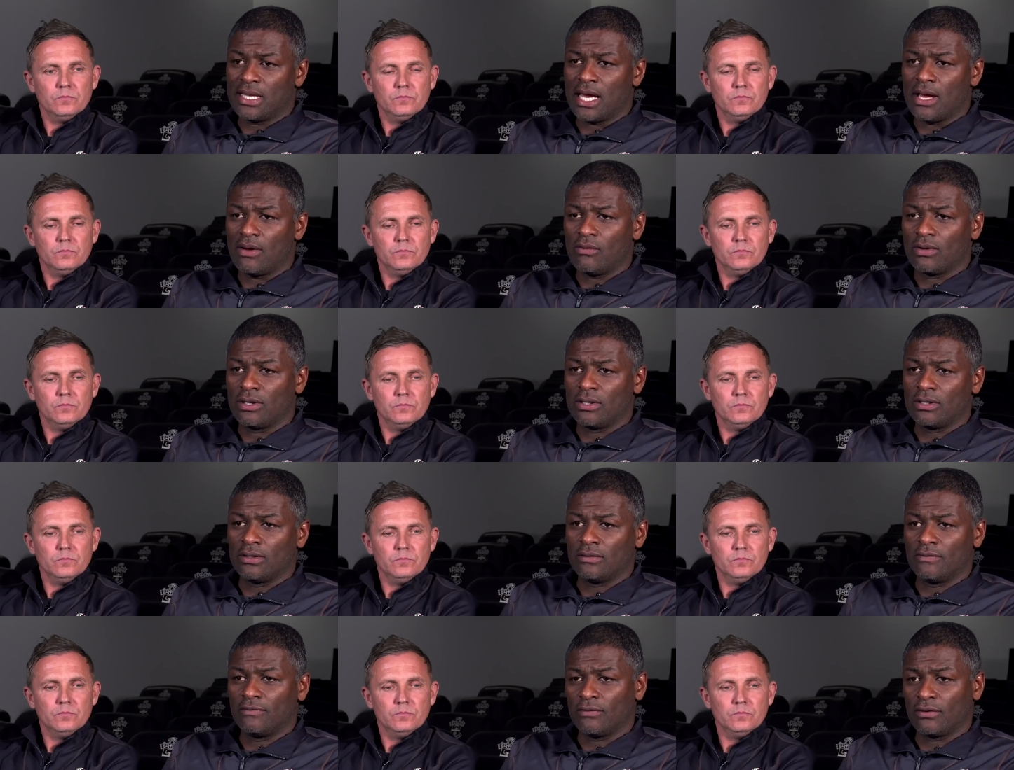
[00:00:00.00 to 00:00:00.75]
Speaker 1: now
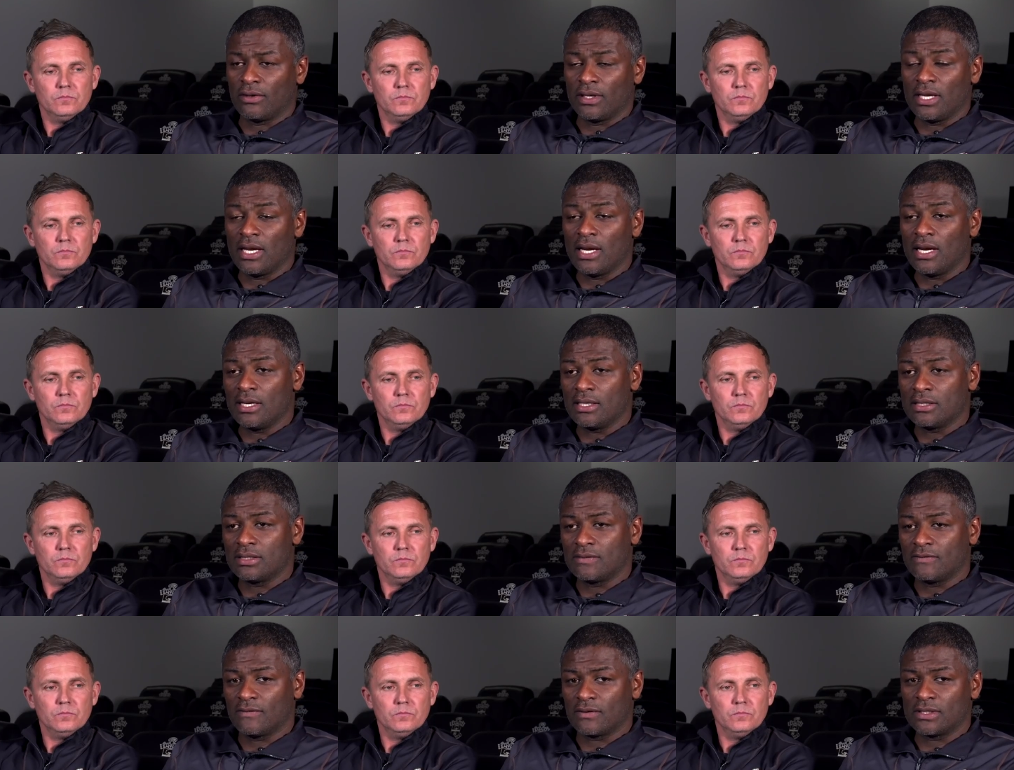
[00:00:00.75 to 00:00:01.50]
and for
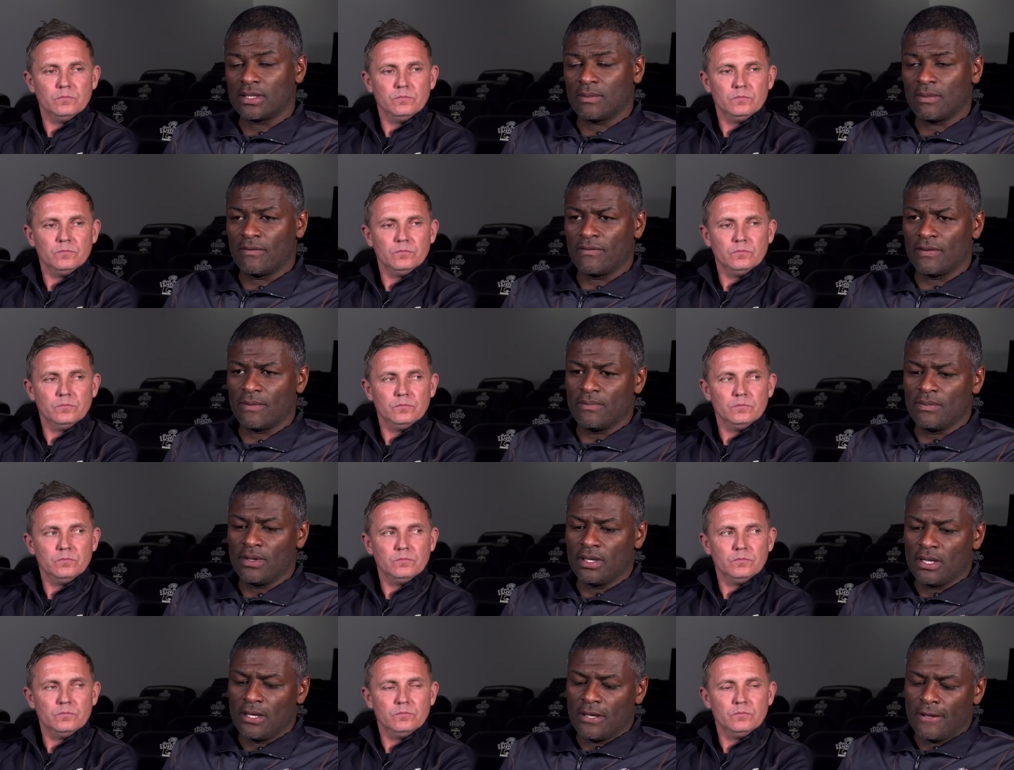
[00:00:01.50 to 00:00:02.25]
years for some of
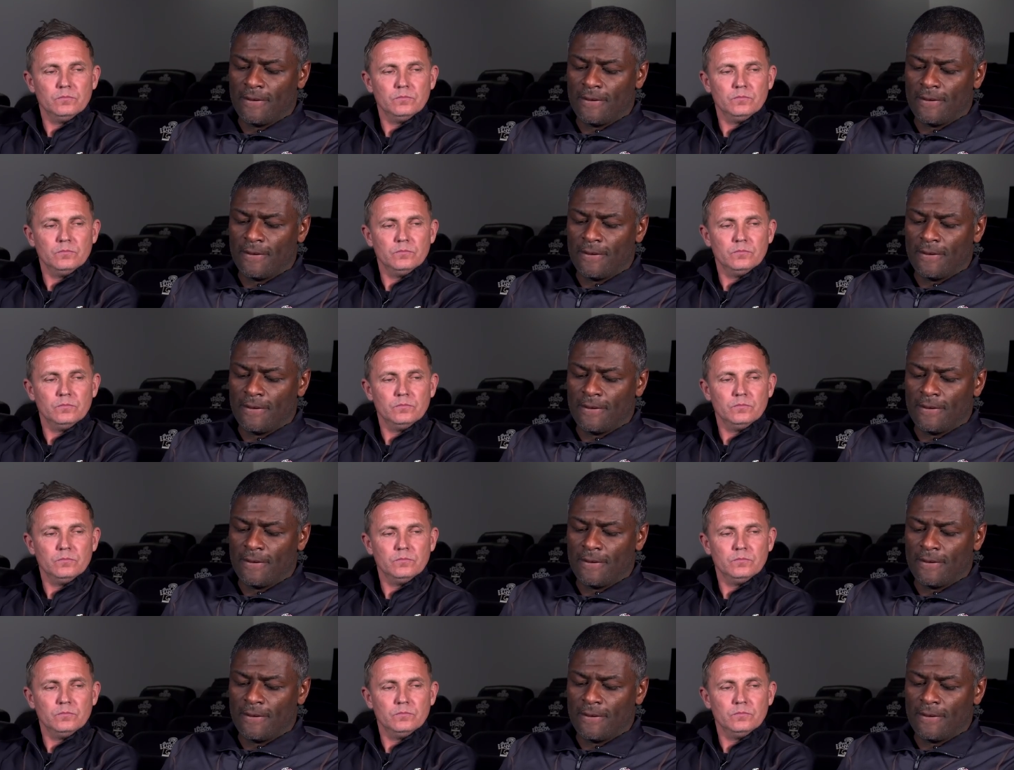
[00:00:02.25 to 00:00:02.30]
them.